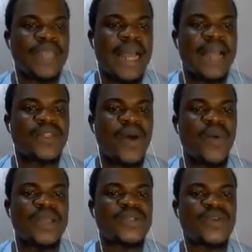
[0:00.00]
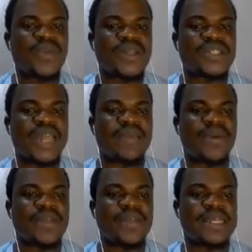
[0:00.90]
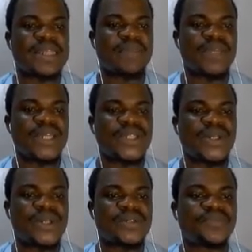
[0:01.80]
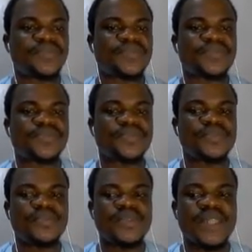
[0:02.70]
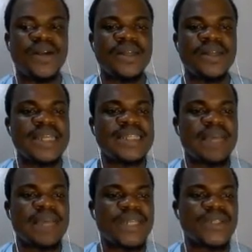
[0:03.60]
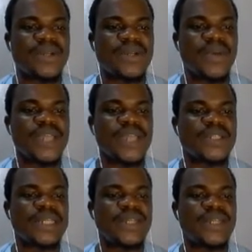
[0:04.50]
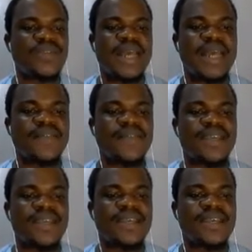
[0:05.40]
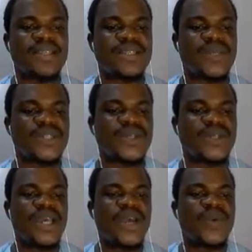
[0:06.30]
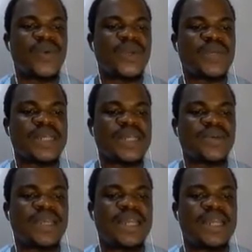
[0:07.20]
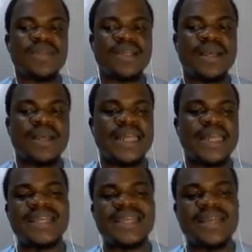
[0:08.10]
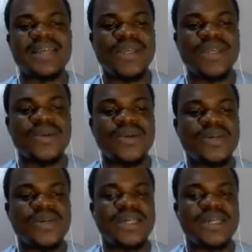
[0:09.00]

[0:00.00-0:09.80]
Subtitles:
And don't waste too much time on examination. Occasionally you may have a situation where you now say, okay, can I examine you?